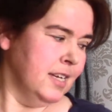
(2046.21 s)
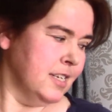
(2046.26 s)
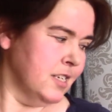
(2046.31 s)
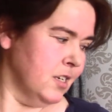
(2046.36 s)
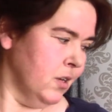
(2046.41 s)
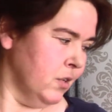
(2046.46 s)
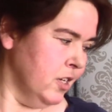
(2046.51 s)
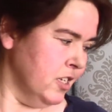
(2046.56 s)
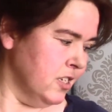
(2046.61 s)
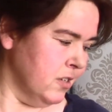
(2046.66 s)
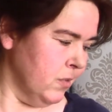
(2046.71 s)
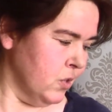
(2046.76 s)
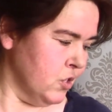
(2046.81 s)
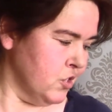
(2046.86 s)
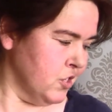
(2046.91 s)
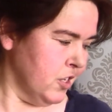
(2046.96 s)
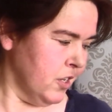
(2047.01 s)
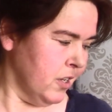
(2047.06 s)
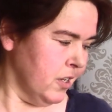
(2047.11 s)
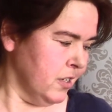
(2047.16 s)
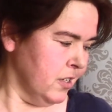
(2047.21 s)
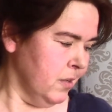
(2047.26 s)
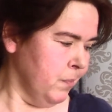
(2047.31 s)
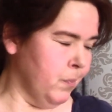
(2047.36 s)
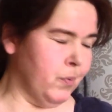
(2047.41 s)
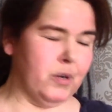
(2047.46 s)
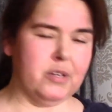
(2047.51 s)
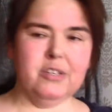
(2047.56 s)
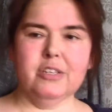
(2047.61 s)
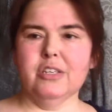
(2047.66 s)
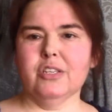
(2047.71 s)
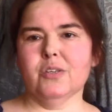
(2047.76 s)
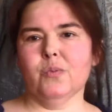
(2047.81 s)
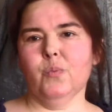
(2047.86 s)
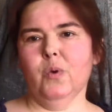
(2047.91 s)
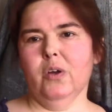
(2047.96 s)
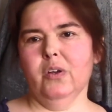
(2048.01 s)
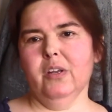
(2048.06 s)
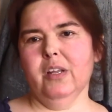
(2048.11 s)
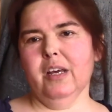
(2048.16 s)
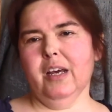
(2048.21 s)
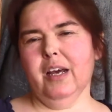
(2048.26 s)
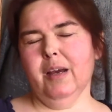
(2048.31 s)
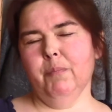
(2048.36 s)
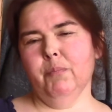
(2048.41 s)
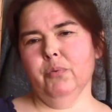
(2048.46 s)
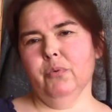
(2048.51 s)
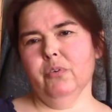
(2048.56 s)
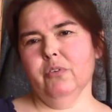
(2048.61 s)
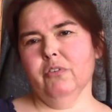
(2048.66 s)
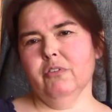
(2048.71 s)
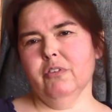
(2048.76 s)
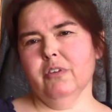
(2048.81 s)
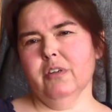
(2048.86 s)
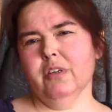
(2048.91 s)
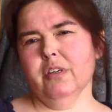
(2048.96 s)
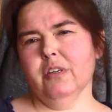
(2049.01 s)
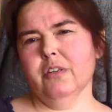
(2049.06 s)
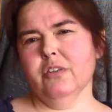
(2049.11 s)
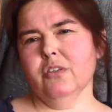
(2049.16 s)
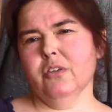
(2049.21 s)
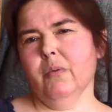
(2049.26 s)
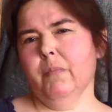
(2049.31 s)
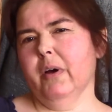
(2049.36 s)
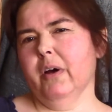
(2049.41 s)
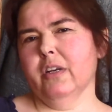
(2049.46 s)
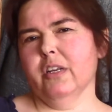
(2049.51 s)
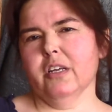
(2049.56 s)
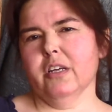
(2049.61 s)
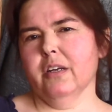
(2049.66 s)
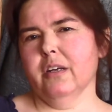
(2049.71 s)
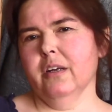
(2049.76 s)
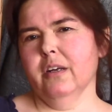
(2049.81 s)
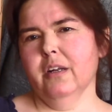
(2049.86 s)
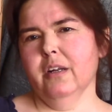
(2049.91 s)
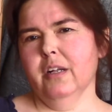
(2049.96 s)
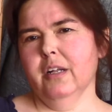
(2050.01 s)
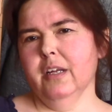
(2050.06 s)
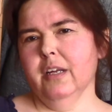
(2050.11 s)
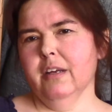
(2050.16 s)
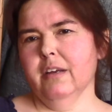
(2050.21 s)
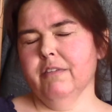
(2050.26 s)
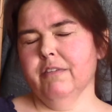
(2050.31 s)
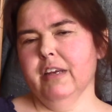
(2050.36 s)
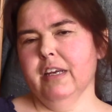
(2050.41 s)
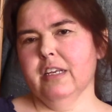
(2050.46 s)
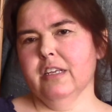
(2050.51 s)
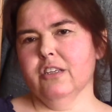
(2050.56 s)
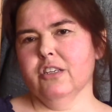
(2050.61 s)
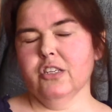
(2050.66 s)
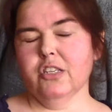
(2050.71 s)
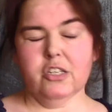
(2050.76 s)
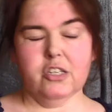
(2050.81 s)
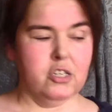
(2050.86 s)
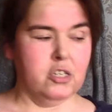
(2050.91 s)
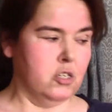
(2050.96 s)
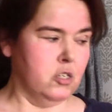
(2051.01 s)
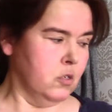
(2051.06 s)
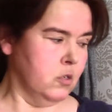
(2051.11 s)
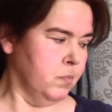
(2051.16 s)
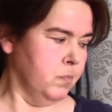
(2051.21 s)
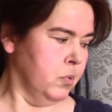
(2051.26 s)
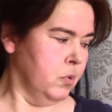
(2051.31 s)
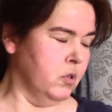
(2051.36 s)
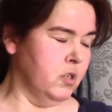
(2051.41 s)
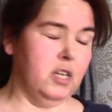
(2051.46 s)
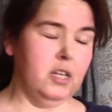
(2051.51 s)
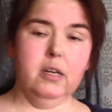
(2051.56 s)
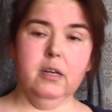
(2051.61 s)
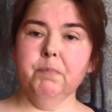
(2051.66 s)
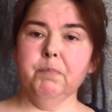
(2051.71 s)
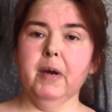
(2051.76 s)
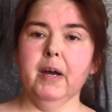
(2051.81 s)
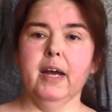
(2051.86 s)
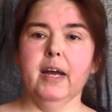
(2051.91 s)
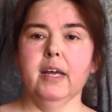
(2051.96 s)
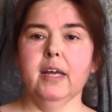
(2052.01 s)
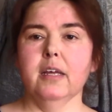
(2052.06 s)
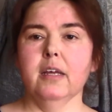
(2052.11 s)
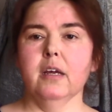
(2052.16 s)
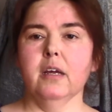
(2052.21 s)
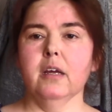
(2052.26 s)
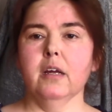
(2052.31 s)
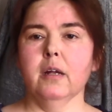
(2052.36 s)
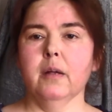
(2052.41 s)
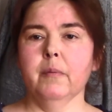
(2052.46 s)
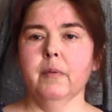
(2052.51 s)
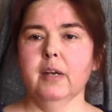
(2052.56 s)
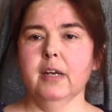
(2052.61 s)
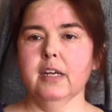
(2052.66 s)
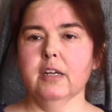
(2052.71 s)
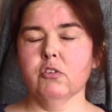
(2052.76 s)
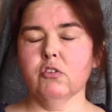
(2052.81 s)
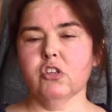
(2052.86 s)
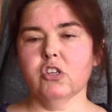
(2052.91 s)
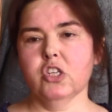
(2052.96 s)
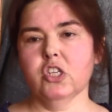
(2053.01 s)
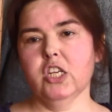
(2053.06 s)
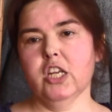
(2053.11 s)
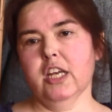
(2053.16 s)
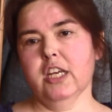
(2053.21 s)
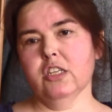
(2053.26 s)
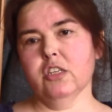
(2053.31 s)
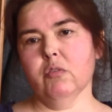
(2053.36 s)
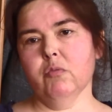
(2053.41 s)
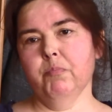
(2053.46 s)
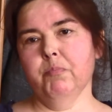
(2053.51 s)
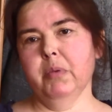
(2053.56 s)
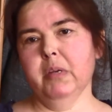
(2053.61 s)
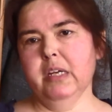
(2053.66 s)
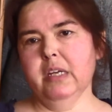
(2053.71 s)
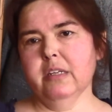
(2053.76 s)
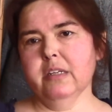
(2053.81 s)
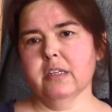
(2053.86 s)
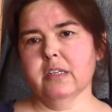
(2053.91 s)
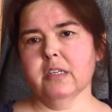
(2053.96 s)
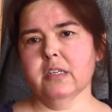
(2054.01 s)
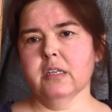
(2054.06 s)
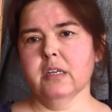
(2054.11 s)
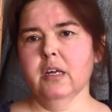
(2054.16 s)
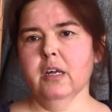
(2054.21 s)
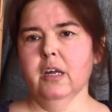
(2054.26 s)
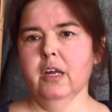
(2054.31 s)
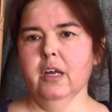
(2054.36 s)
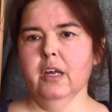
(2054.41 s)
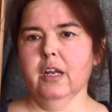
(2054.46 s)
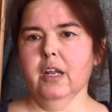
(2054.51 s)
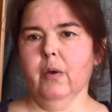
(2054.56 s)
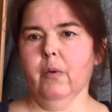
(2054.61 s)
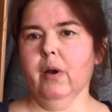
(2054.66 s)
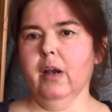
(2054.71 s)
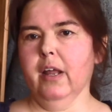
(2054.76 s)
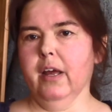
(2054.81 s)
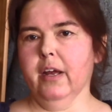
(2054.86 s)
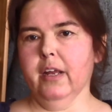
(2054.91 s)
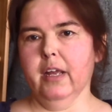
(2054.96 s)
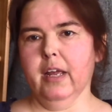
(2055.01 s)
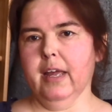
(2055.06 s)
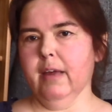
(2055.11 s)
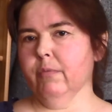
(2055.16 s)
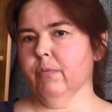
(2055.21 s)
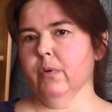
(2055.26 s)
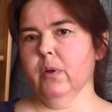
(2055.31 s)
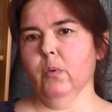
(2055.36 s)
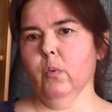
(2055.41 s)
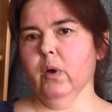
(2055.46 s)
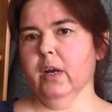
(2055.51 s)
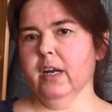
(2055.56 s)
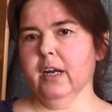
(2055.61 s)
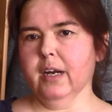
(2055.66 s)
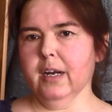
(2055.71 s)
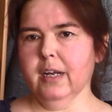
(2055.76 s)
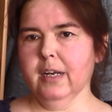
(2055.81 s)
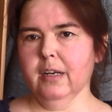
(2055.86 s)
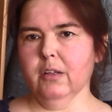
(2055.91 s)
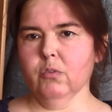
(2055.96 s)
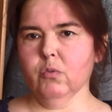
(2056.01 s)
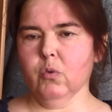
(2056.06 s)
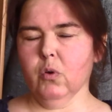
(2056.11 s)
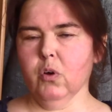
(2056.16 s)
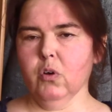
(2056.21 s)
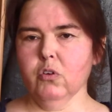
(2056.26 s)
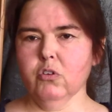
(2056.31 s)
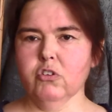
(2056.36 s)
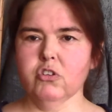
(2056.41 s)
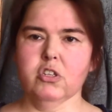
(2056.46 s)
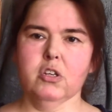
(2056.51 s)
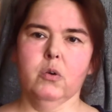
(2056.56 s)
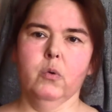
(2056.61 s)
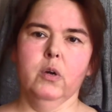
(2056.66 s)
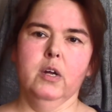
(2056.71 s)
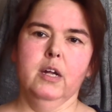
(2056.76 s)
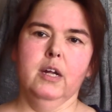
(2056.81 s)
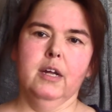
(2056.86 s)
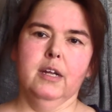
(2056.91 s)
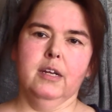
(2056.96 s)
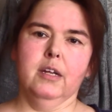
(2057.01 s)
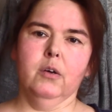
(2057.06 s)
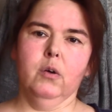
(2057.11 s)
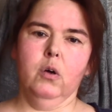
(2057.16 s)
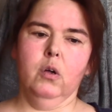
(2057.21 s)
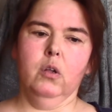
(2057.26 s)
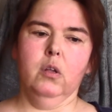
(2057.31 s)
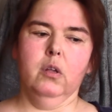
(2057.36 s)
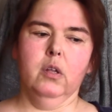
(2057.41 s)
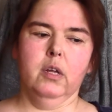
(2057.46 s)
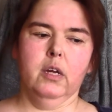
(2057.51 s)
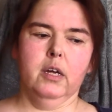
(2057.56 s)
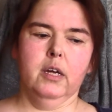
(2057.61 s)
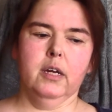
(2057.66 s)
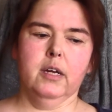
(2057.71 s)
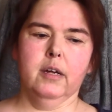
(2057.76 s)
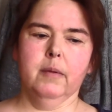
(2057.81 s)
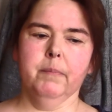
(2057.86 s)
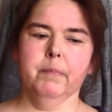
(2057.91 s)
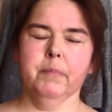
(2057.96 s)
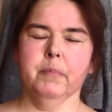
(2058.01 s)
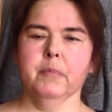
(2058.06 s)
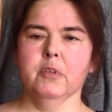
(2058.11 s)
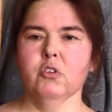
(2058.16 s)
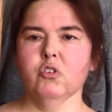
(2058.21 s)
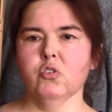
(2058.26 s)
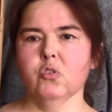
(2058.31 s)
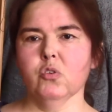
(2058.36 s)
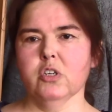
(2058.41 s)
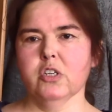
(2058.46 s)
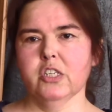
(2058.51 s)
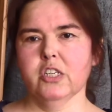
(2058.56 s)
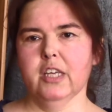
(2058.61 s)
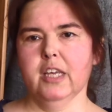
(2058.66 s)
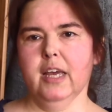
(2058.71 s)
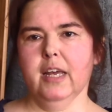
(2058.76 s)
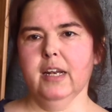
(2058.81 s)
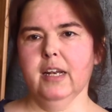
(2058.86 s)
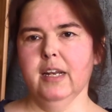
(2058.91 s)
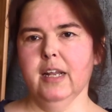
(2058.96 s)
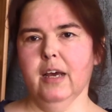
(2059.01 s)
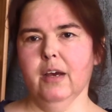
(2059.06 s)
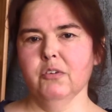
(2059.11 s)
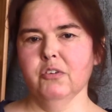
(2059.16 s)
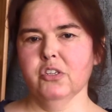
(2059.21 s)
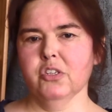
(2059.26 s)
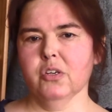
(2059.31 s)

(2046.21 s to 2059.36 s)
So this was the prettiest one. I bought some other things just to put in my little sachets of beads. They were lying everywhere in the drawers, so they're all stored together now.